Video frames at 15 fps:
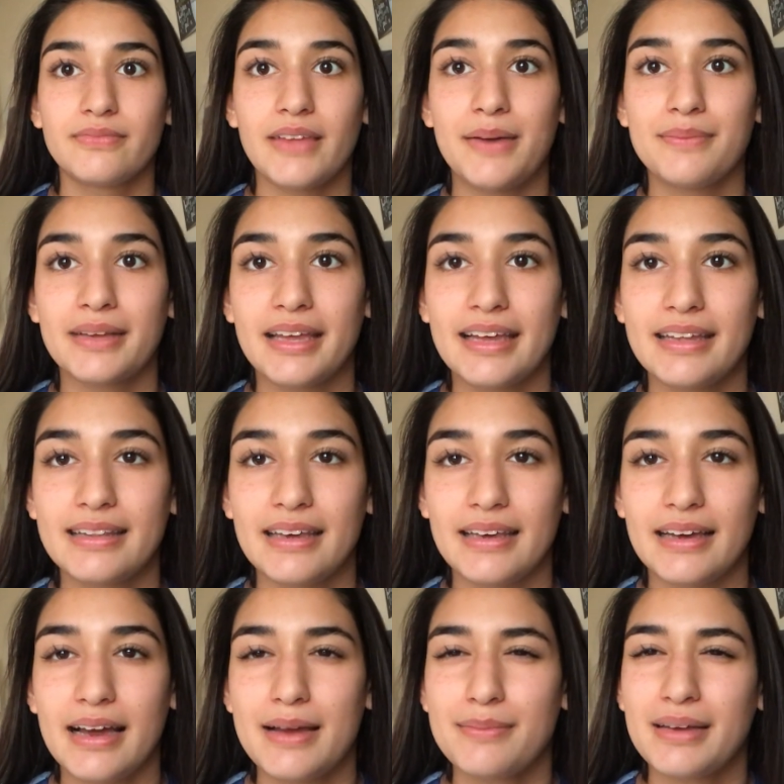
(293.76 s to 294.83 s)
I'm
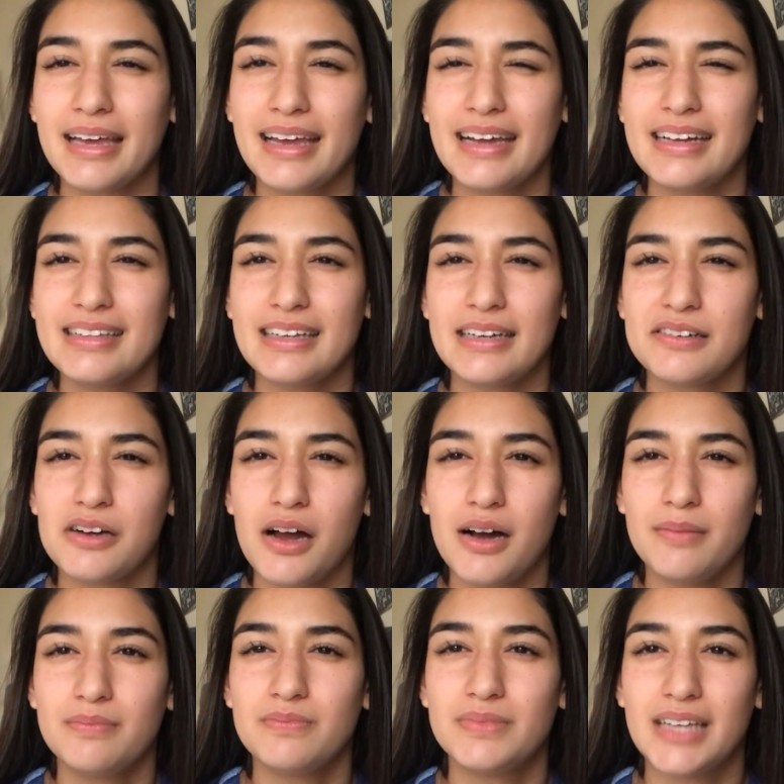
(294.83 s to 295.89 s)
kidding,
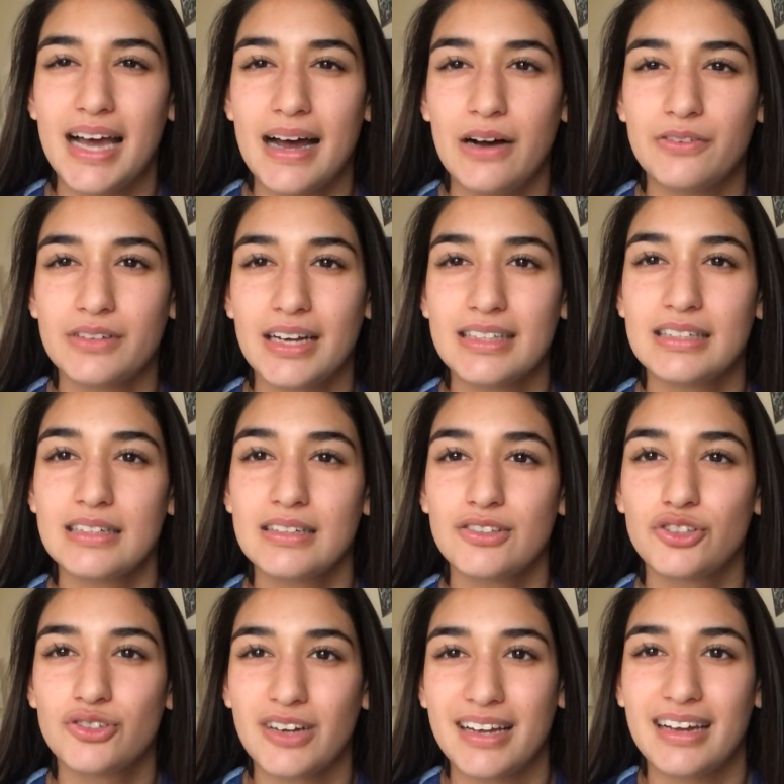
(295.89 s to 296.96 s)
calm down. I
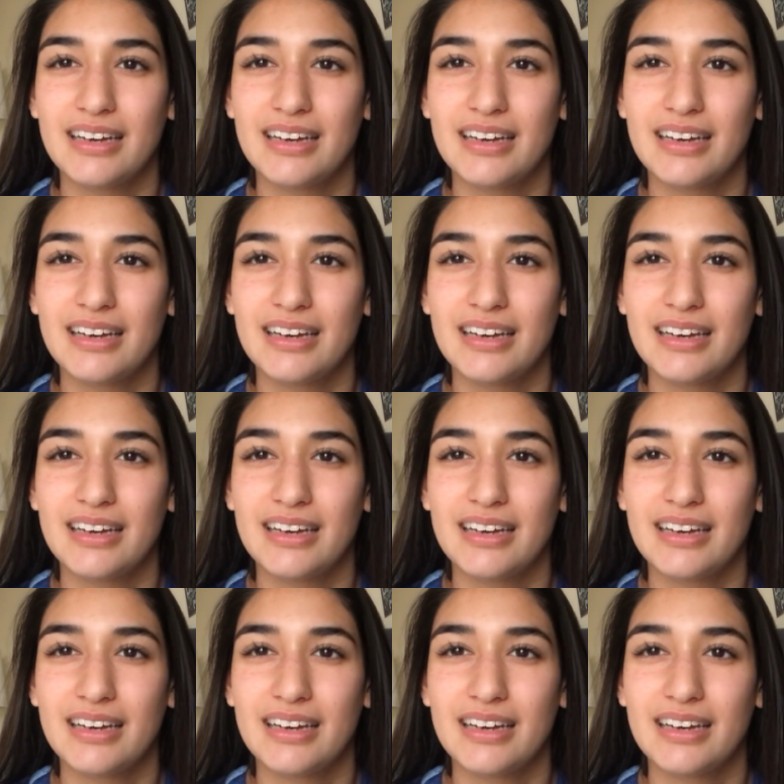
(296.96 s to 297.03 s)
didn't drink